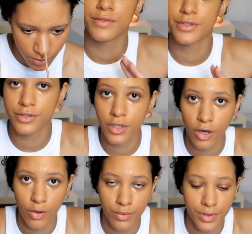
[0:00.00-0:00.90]

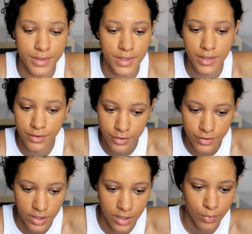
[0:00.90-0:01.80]
So this
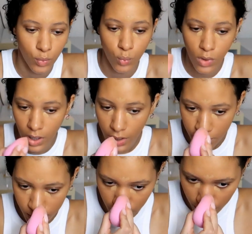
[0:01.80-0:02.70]
internship, what
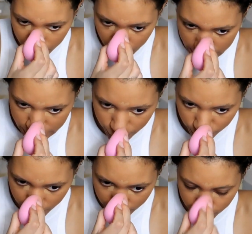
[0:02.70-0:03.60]
I'm gonna do
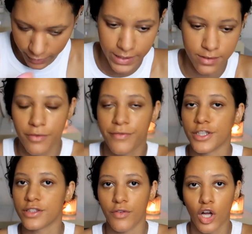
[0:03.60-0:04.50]
there. Okay, so
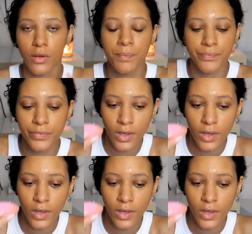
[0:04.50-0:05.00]
first of all,